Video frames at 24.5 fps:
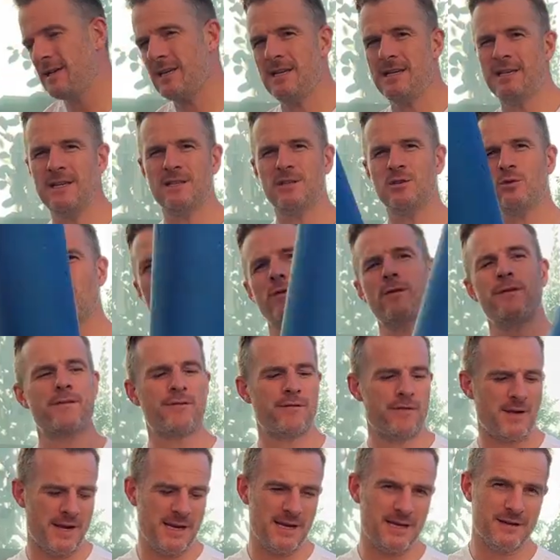is your
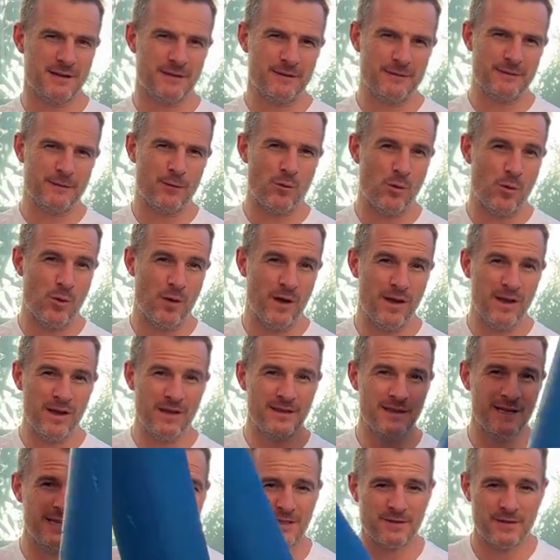friend for
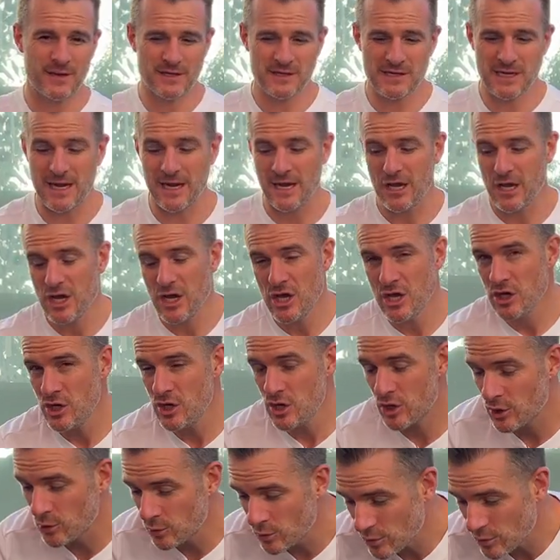tensor fascia lata. You can